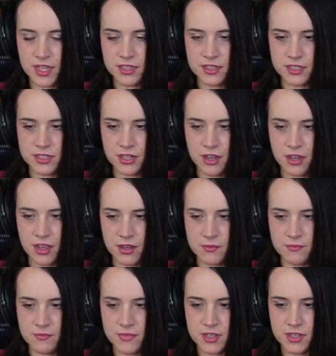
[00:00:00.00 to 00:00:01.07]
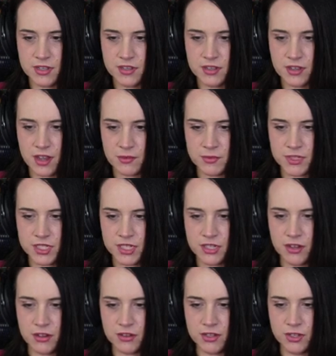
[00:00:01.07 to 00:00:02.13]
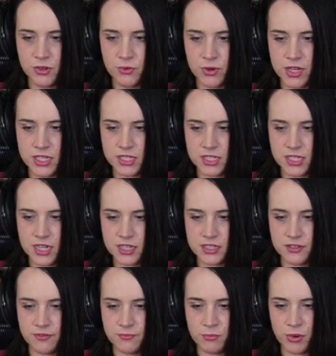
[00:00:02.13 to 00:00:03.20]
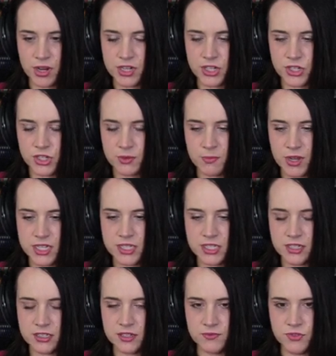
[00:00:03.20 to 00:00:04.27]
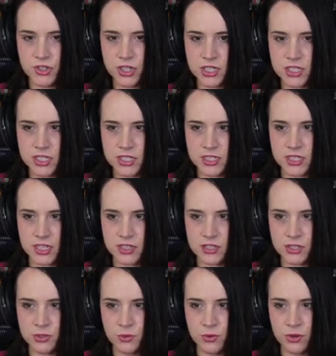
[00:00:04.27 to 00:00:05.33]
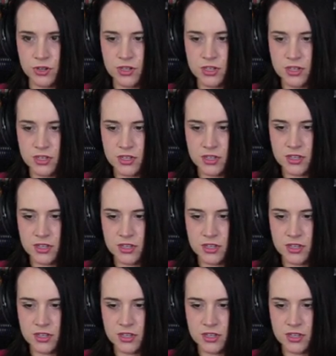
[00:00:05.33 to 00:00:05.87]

At the time, I was a young and green detective, brandishing my sense of justice like a sword.